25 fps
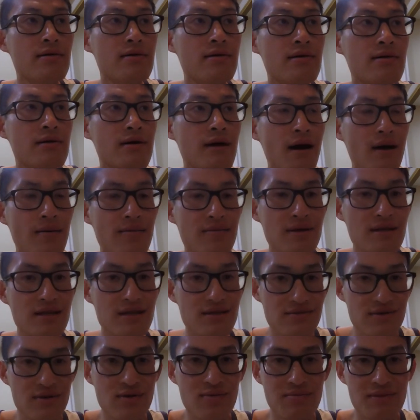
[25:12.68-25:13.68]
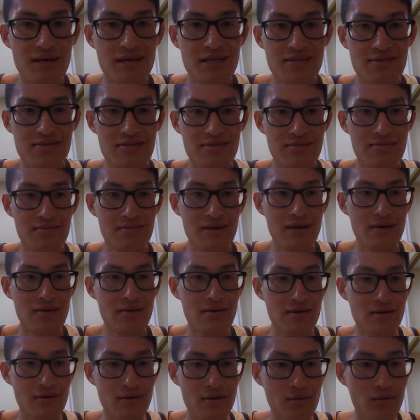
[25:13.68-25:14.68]
I mean, if you miss me,
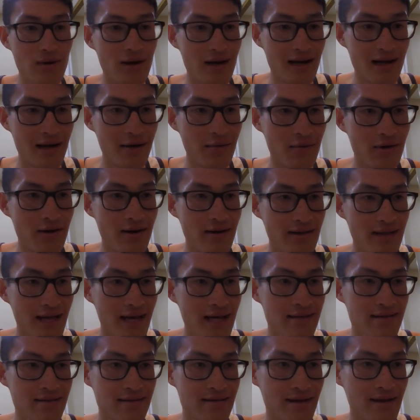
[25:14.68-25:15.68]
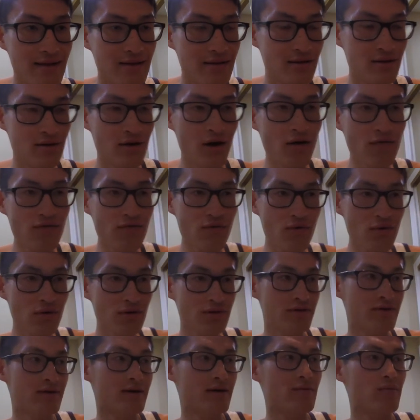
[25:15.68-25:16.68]
you know, wearing glasses, then of
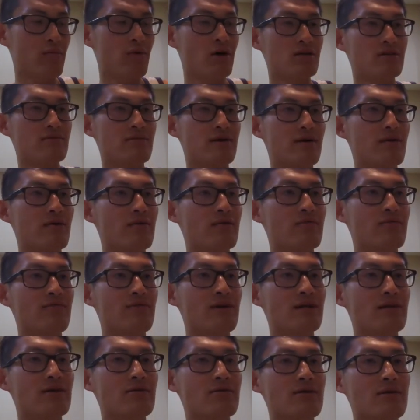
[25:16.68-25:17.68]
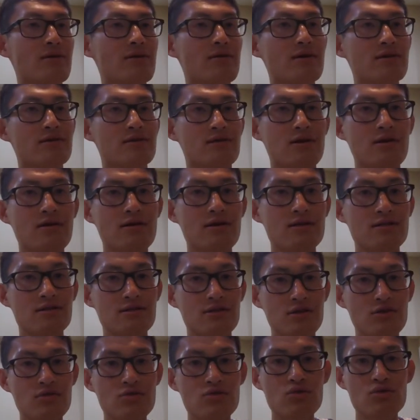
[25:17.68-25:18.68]
course you can watch my old video, you know, as long as
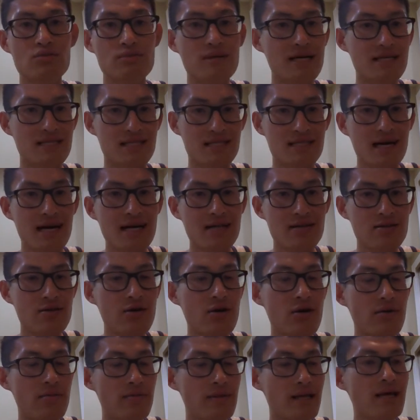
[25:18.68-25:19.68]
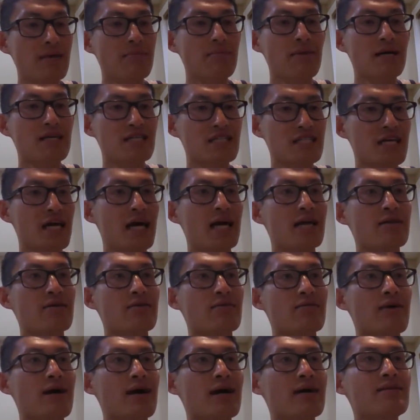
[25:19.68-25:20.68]
YouTube does not terminate my channel,
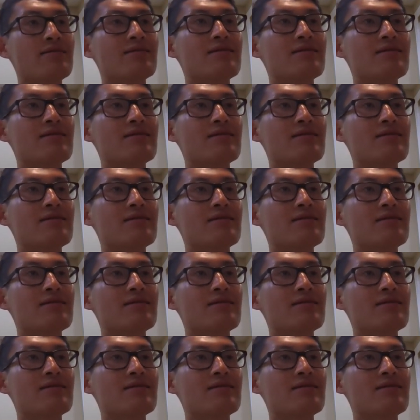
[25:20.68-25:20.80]
right?